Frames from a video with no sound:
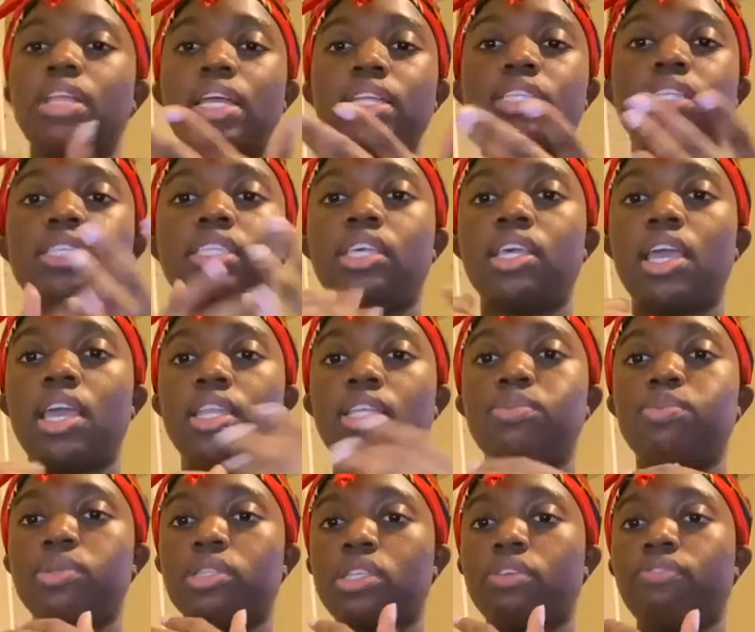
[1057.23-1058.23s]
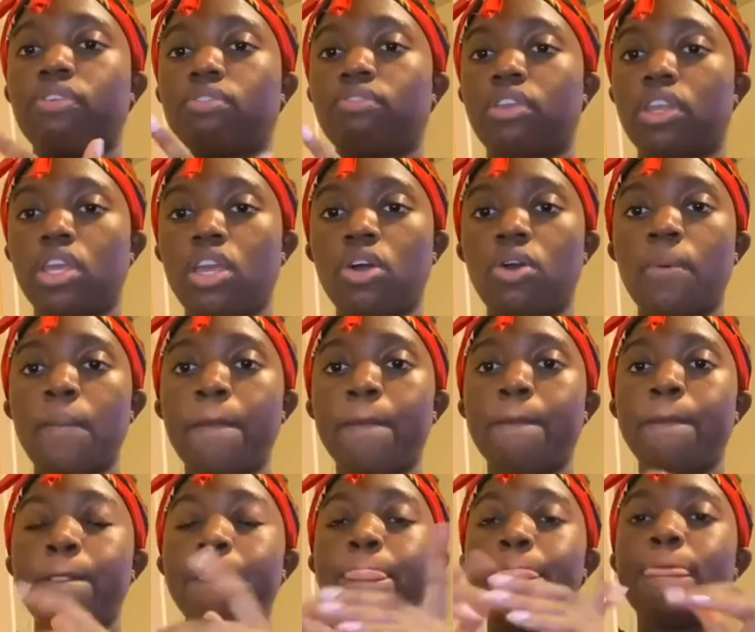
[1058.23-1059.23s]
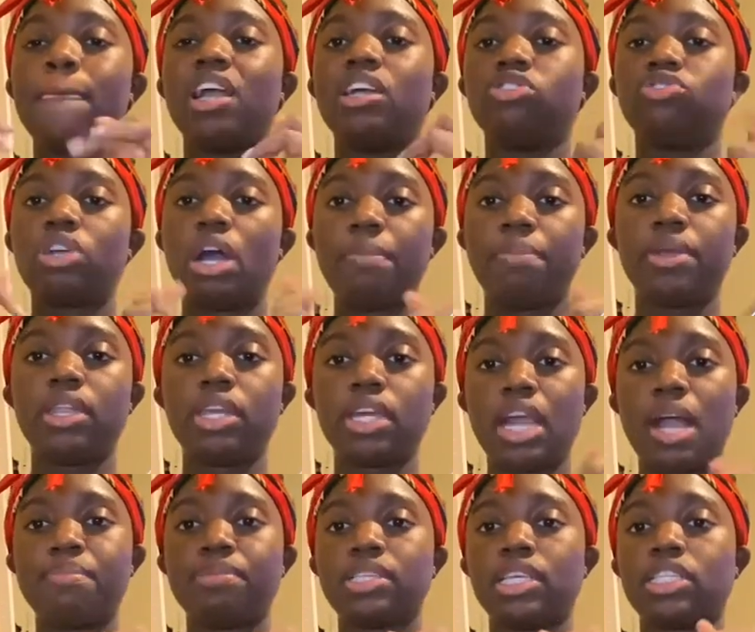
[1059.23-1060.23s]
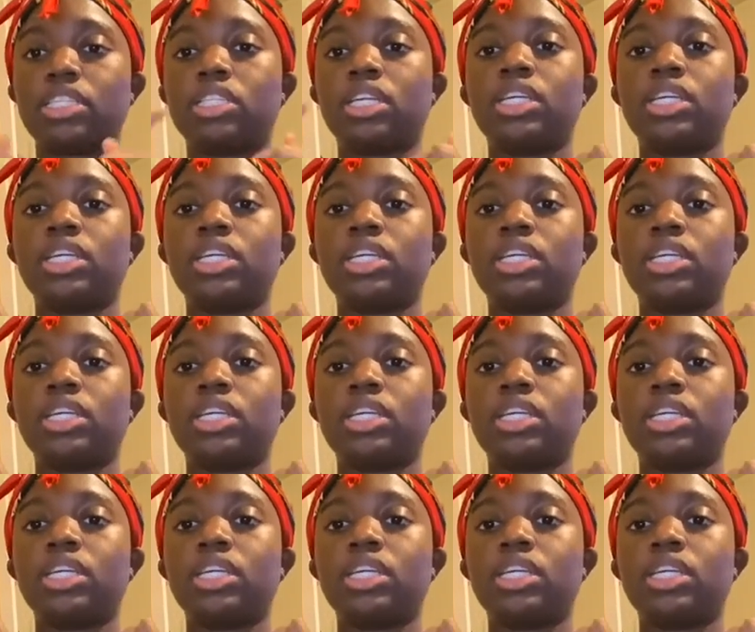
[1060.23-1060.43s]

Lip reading: see any specific video, drop it in the comment section,